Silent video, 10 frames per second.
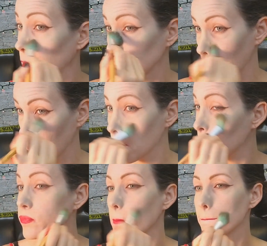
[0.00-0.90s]
placed it
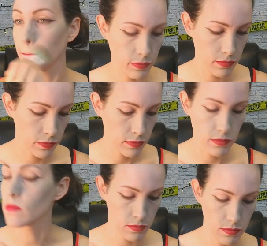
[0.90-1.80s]
around the makeup
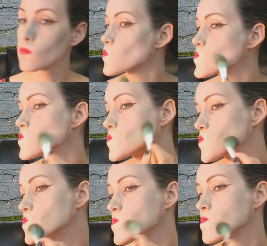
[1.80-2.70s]
that I had already
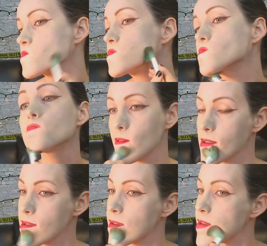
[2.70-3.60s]
put on earlier.
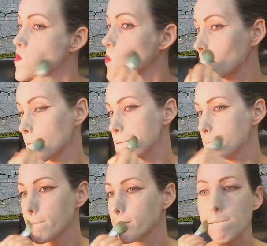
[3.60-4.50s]

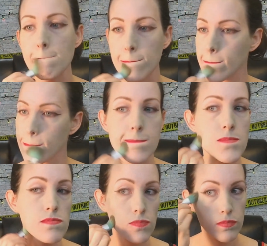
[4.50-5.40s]
This is really
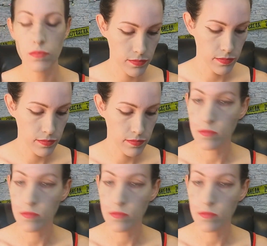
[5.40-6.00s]
good. You could do